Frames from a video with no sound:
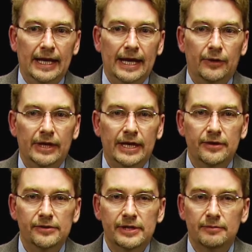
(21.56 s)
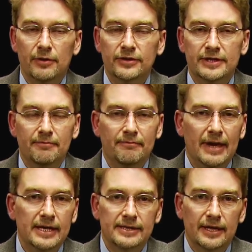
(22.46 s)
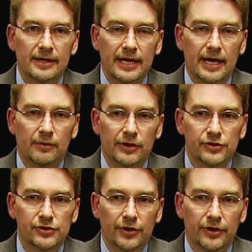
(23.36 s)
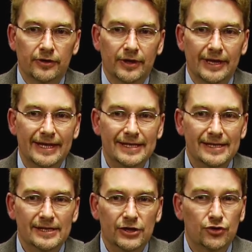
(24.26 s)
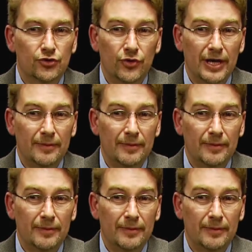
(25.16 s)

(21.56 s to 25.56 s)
Now here's the most amazing thing I want to show you. This is a trick